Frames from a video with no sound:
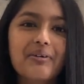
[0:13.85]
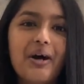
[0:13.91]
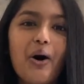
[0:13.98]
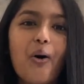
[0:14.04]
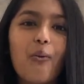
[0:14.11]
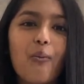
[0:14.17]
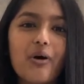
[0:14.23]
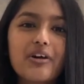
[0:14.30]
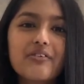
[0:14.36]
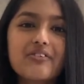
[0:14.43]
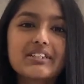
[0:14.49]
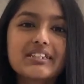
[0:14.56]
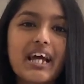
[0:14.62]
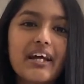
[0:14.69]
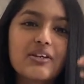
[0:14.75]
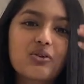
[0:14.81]
one of the
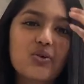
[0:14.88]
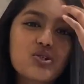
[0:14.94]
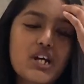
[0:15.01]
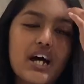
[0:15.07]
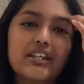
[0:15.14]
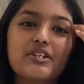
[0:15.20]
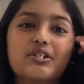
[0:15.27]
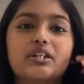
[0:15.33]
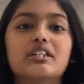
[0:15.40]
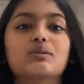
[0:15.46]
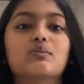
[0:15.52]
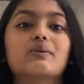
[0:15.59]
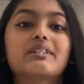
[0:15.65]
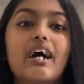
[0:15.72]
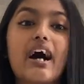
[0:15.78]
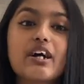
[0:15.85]
technical challenges was
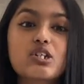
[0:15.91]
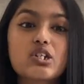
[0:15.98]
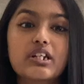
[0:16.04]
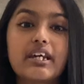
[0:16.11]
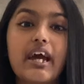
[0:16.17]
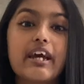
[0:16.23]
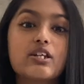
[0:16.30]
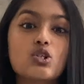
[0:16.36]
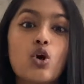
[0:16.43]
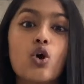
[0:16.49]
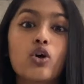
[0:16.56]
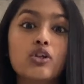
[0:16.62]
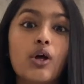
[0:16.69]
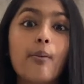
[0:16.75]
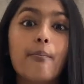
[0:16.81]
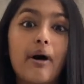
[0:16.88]
actually a
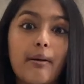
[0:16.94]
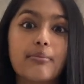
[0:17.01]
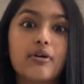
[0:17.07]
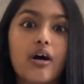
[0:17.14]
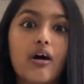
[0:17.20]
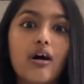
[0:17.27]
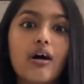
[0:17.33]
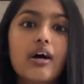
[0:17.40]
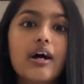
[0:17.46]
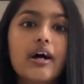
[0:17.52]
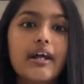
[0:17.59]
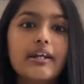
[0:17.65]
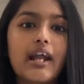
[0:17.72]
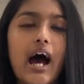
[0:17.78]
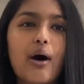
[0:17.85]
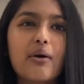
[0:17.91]
chocolate babka.
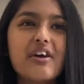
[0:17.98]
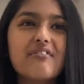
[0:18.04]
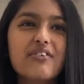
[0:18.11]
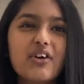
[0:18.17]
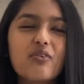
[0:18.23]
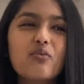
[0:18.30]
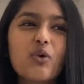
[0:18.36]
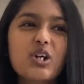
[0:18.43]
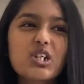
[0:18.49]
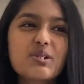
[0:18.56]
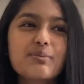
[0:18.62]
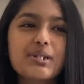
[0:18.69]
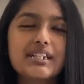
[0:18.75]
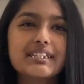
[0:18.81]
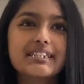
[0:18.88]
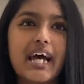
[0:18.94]
Now if you've watched me in
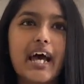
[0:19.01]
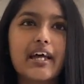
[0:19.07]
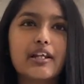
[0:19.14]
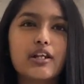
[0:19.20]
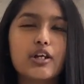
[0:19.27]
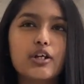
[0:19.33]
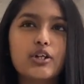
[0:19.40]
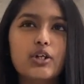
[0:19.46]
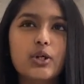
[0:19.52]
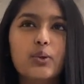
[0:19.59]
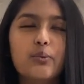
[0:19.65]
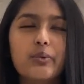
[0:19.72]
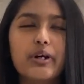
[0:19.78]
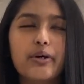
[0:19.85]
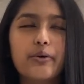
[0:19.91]
the 10, you would